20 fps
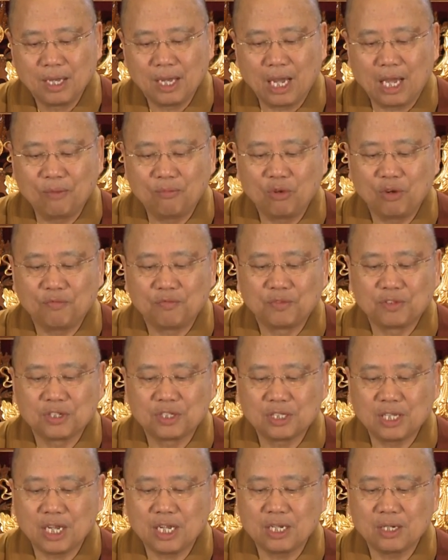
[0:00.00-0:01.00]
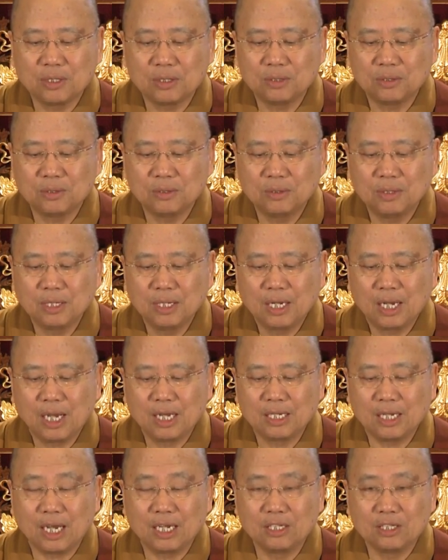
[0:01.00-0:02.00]
and with single
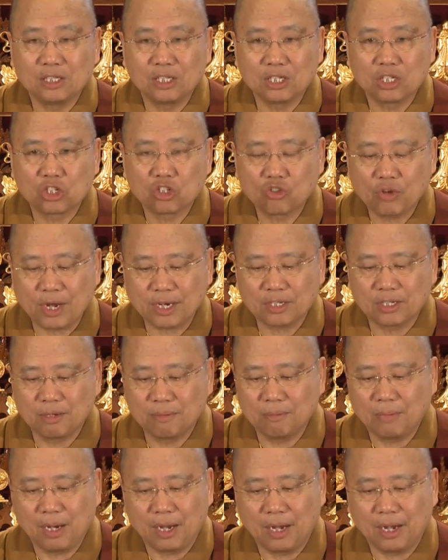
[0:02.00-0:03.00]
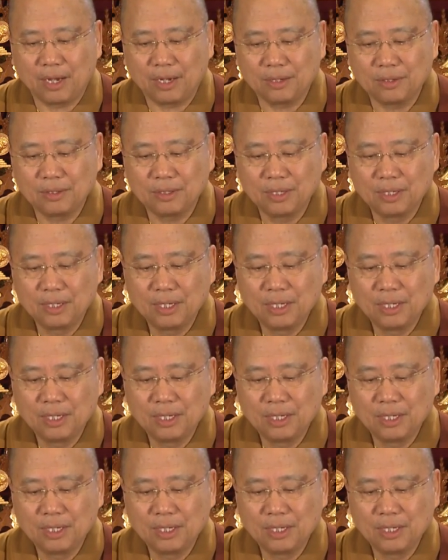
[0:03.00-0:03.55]
and undistracted mind